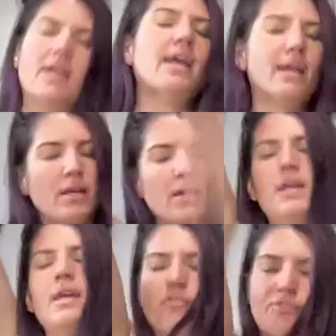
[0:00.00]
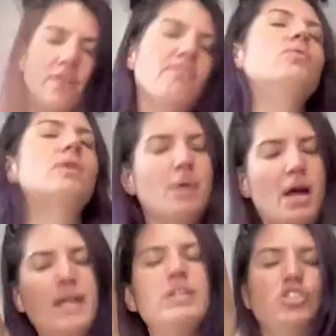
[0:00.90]
the air in front of you and
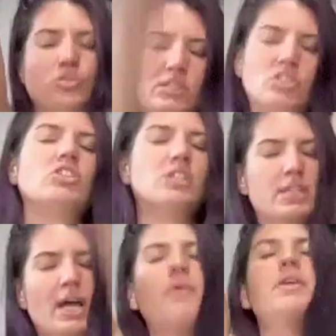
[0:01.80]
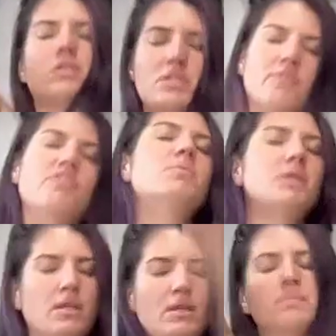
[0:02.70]
behind you, and just allowing yourself to
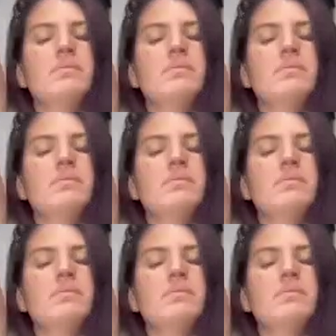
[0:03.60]
be.